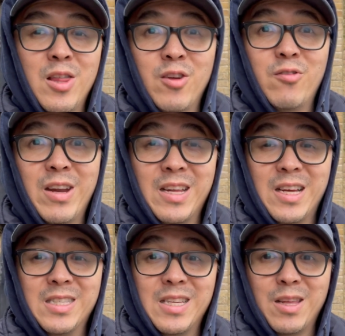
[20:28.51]
the rain
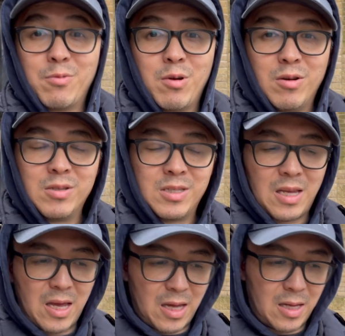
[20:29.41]
gets any worse,
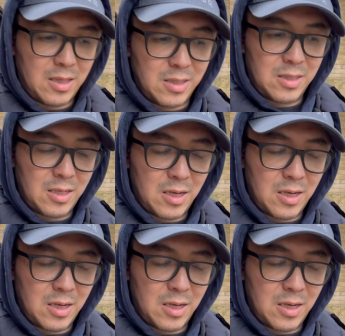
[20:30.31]
and